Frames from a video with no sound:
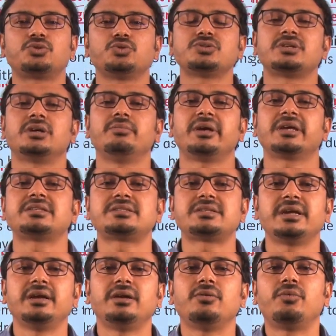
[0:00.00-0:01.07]
to some
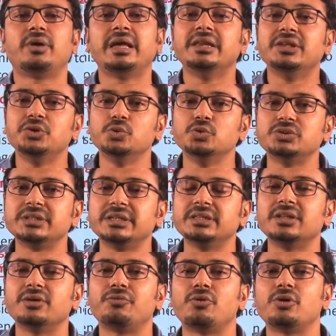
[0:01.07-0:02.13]
extent while using
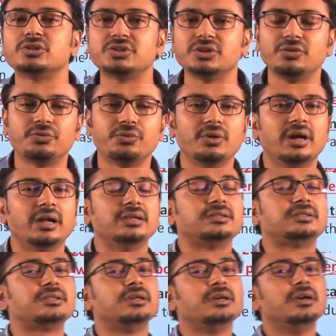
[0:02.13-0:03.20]
the fossil
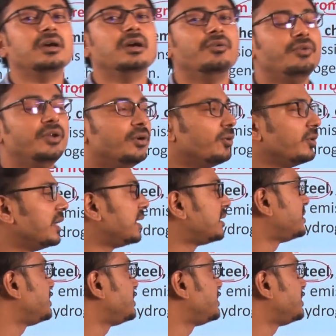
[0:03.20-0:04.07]
fuels, we know that